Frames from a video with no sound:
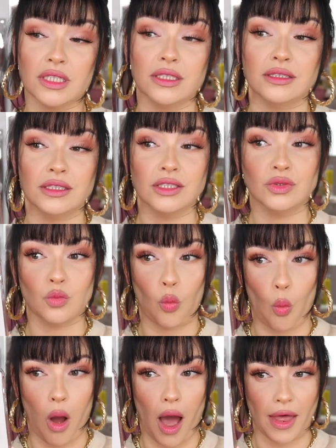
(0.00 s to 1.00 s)
This is
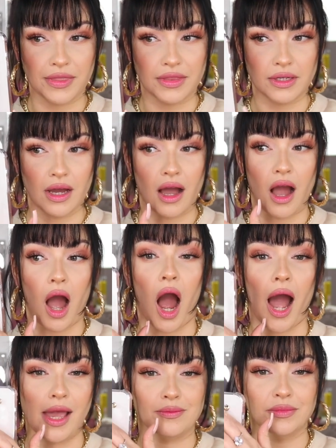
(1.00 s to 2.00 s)
what
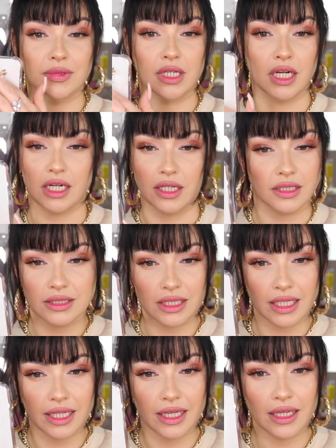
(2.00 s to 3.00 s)
I'm
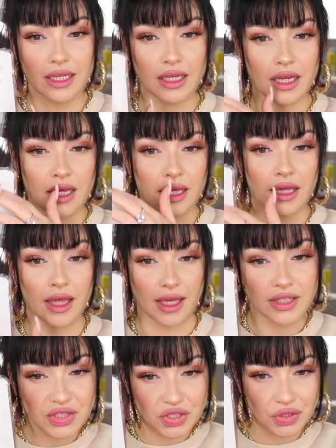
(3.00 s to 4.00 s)
currently
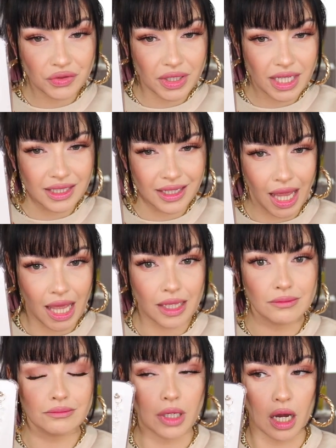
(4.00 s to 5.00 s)
into it,
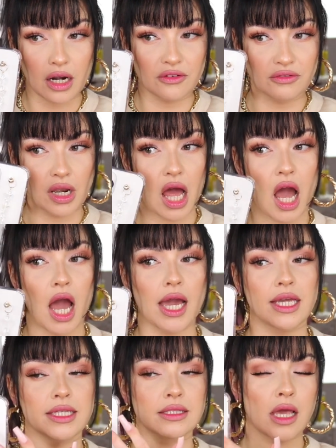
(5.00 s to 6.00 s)
like
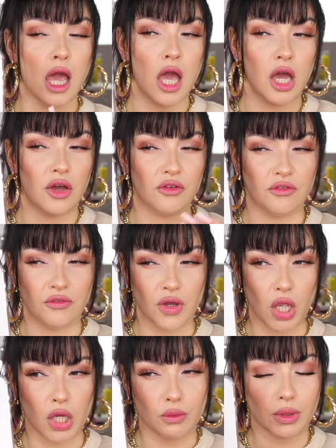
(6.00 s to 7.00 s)
butterflies,
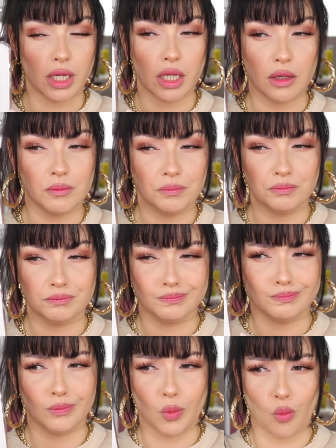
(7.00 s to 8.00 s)
very
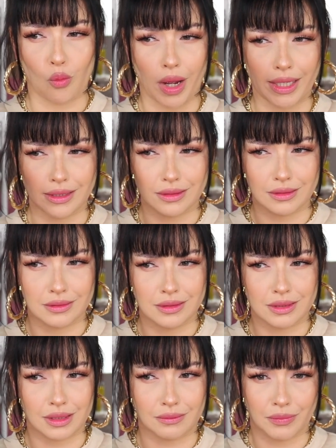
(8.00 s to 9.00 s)
white,
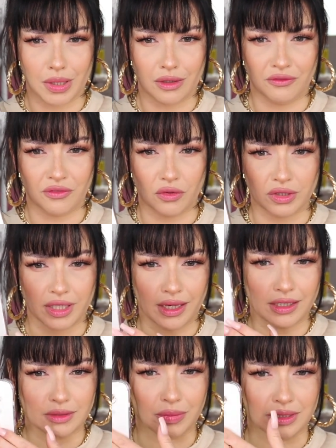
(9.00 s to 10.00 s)
simple phone
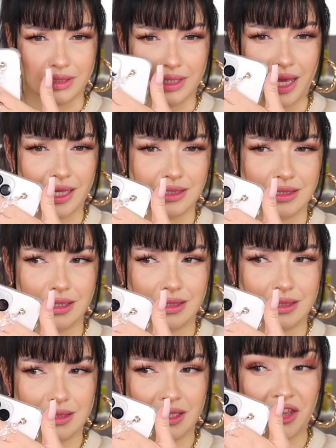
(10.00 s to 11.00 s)
case, but it has
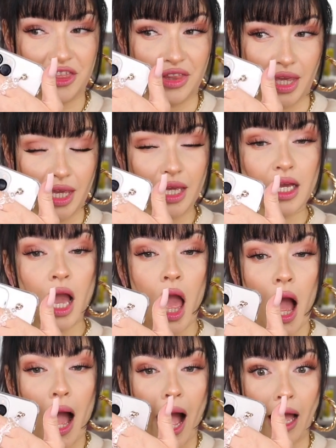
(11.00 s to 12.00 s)
this thing.
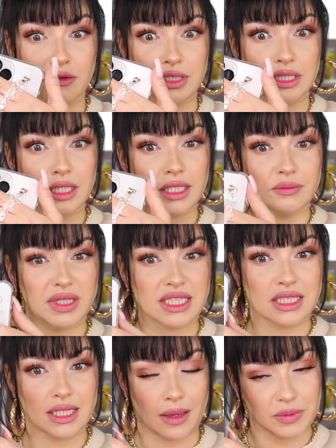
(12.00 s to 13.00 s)
I was a little bit
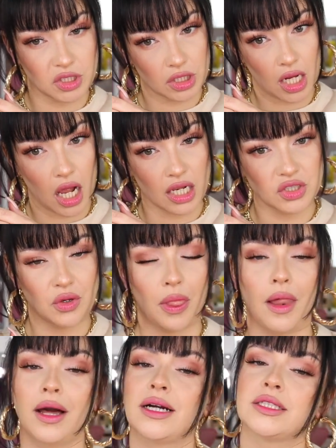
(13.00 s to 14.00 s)
skeptical,
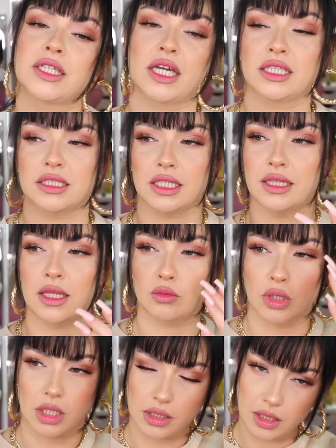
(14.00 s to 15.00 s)
I can't say that
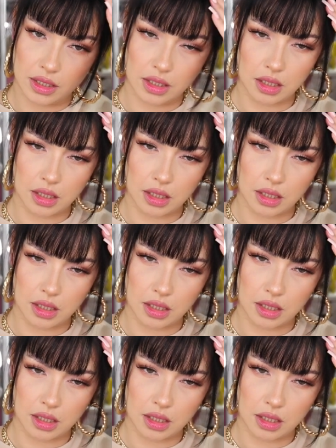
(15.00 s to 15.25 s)
word.